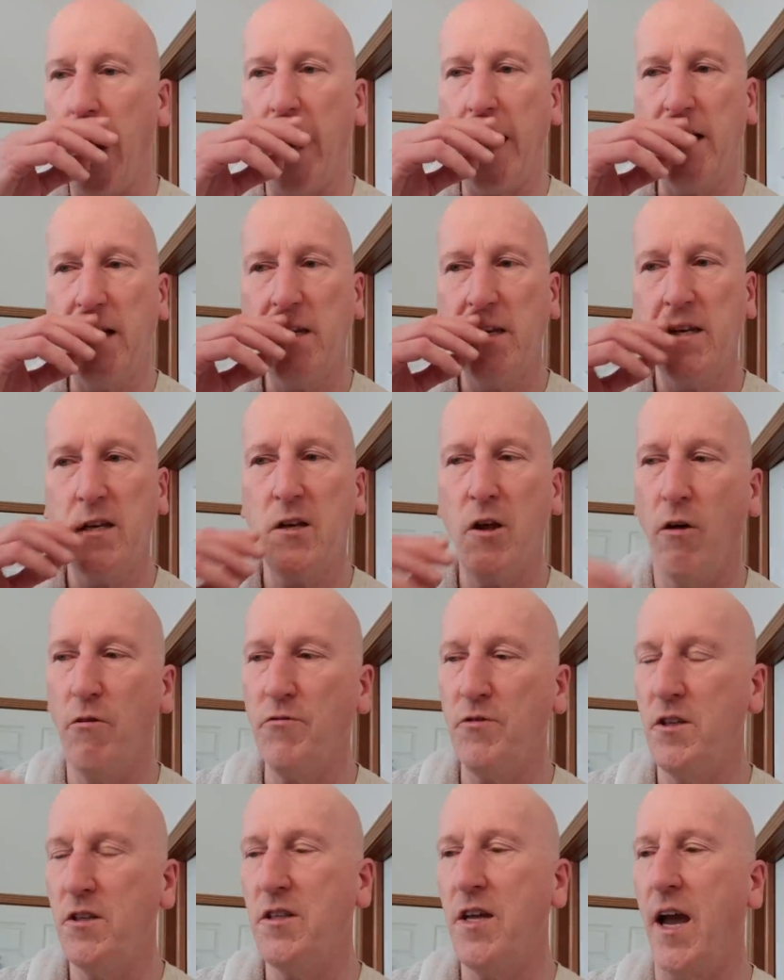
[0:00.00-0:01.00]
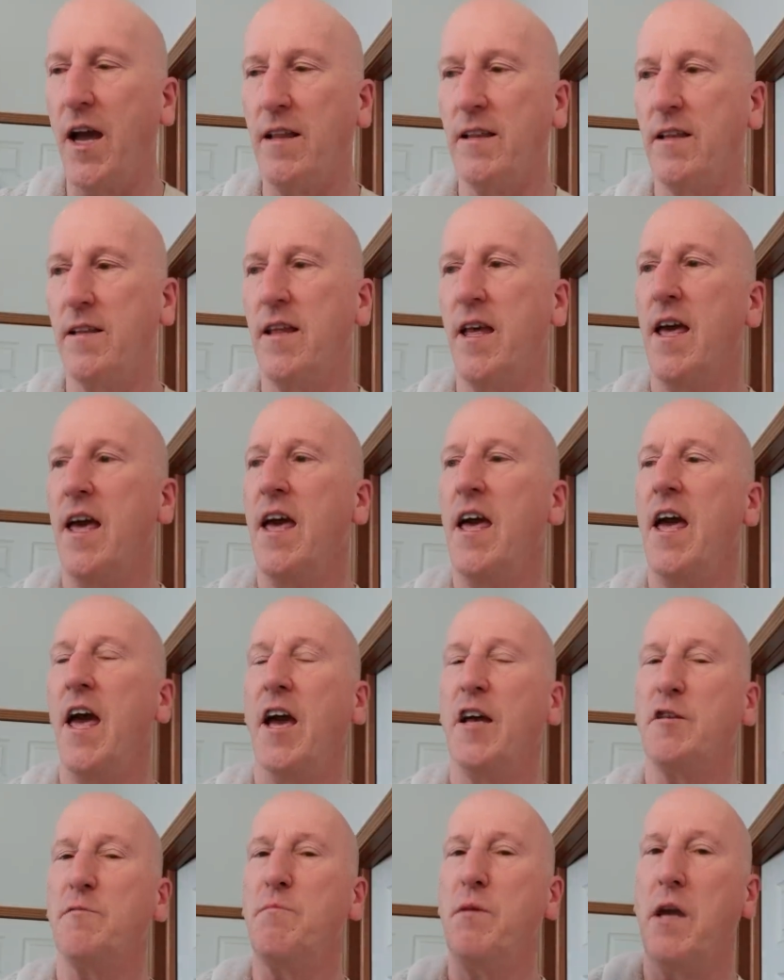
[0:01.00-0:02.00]
I don't detect it
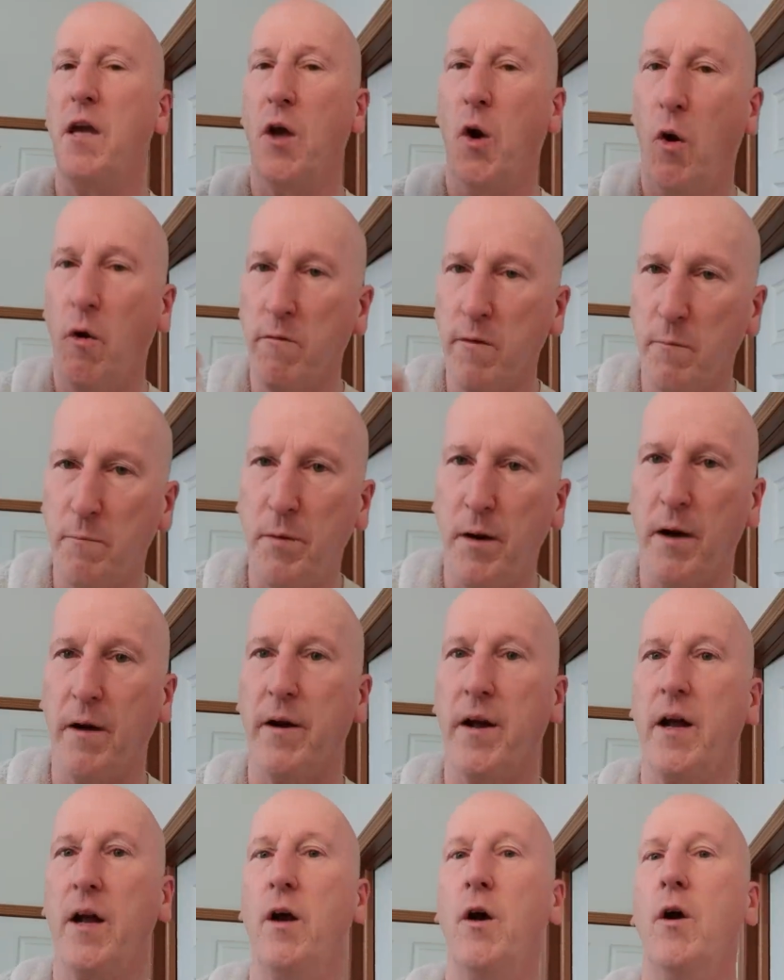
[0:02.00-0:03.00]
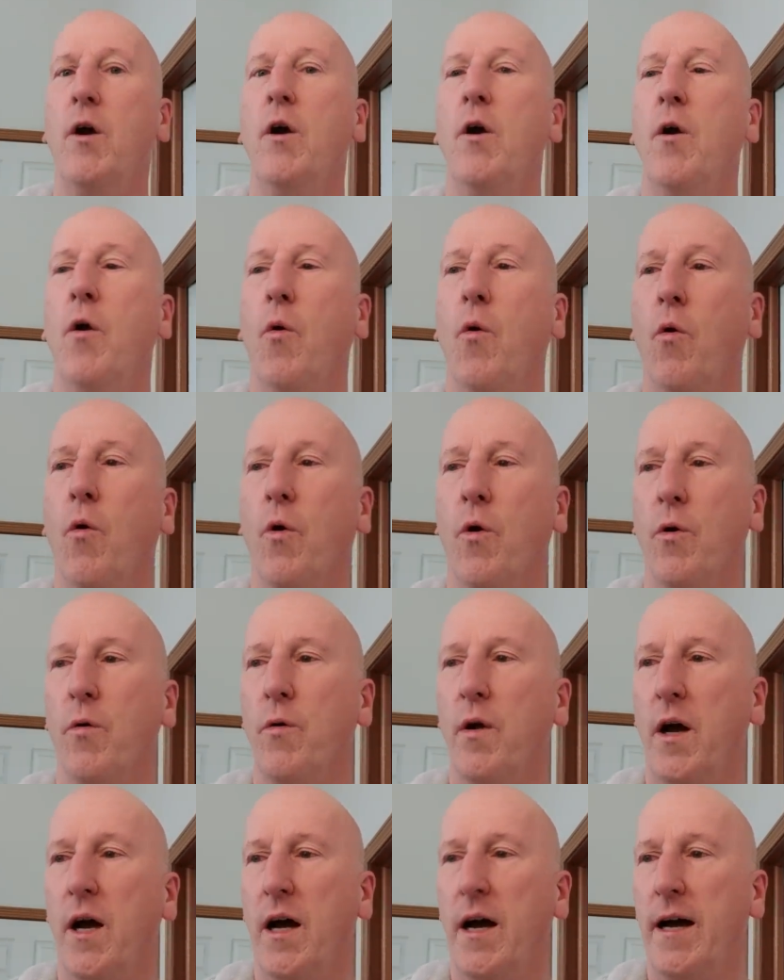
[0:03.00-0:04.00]
as being overbearing
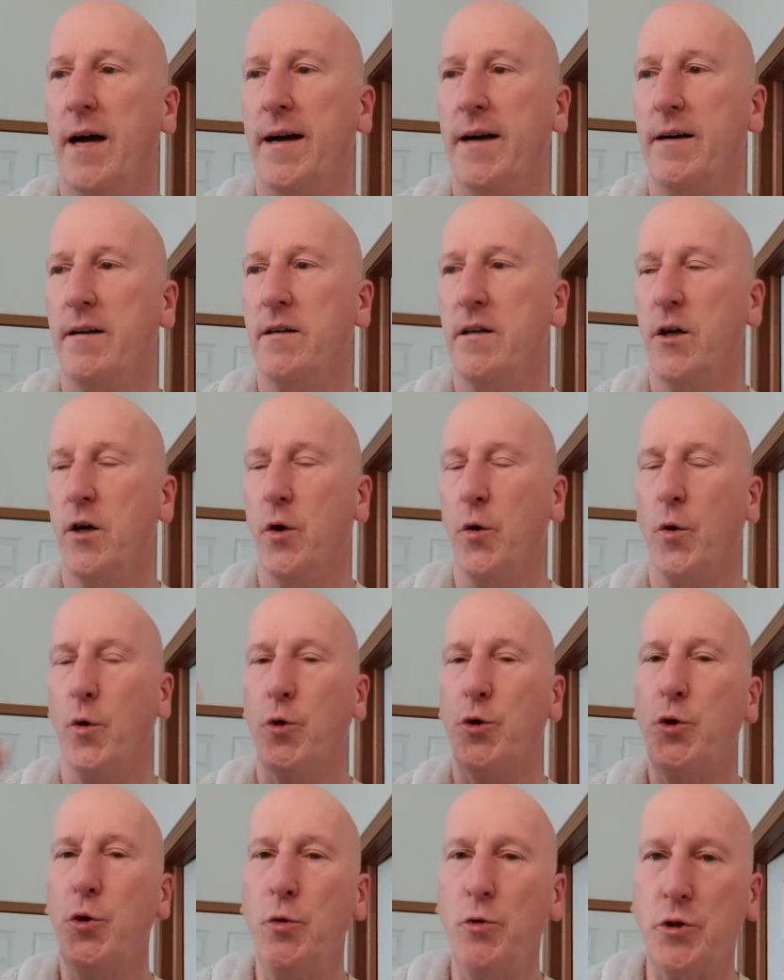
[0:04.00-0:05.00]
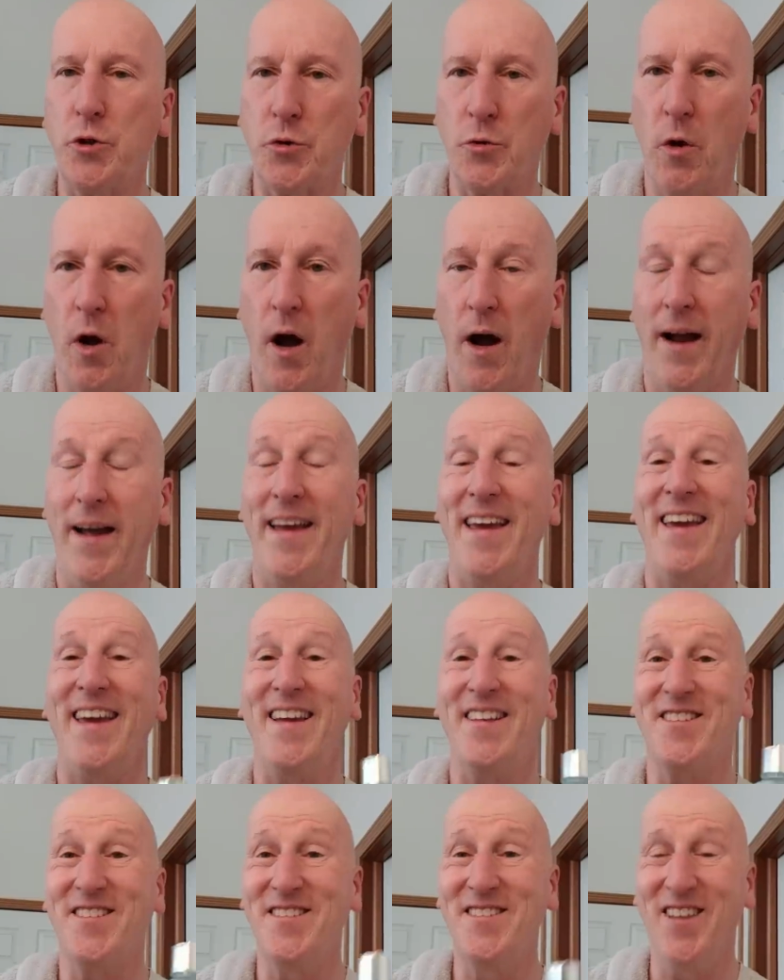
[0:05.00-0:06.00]
or, uh, or, or, too strong.
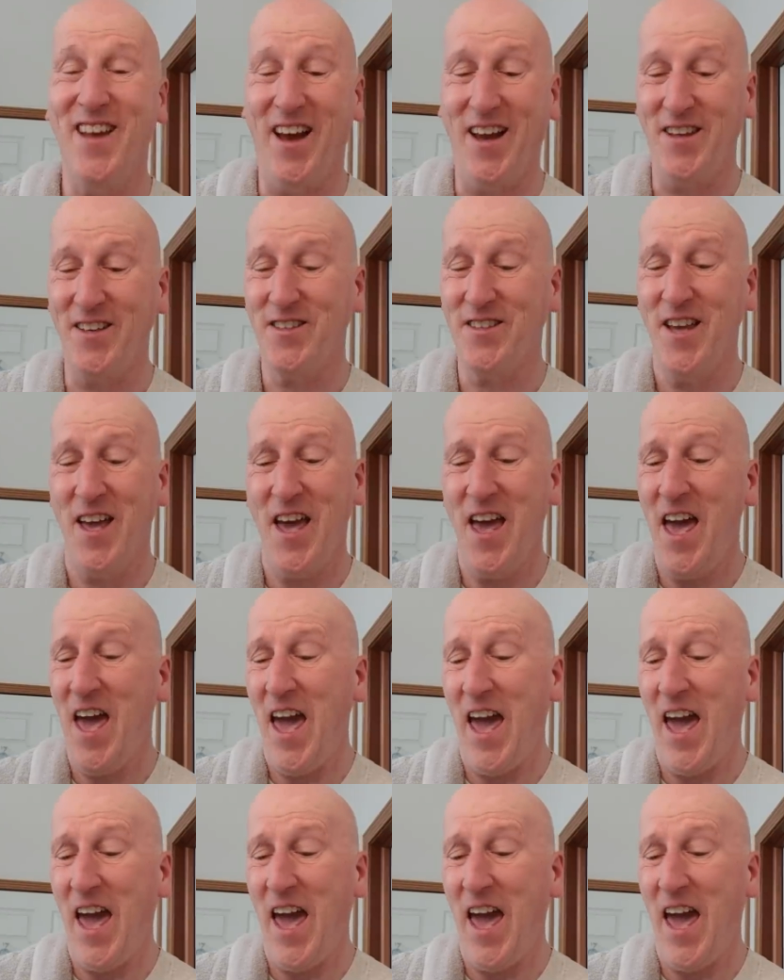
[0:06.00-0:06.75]
It's nice.